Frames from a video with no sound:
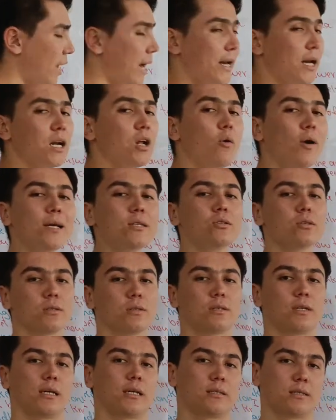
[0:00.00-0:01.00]
And in
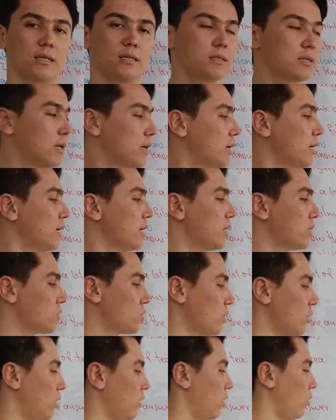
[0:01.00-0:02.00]
question sentences,
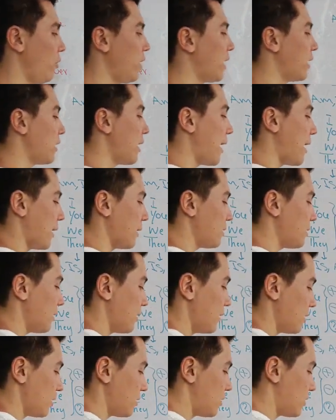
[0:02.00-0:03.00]
so we can add
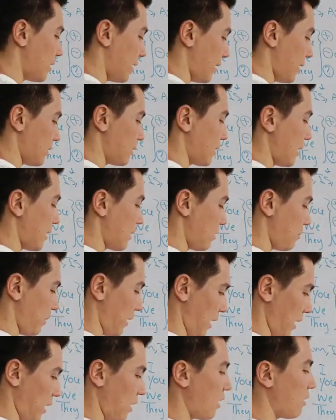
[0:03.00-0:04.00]
does at the
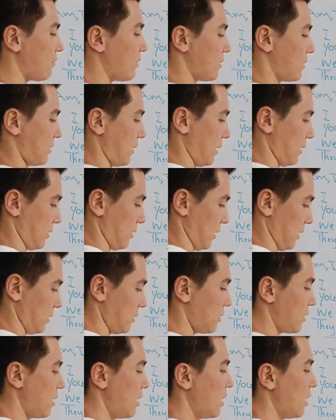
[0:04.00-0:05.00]
beginning of the
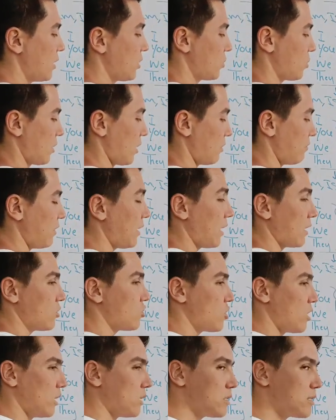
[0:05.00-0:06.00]
sentence so that we can
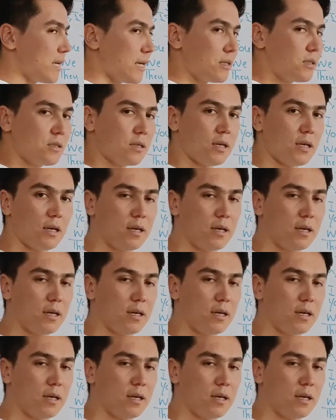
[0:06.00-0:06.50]
change that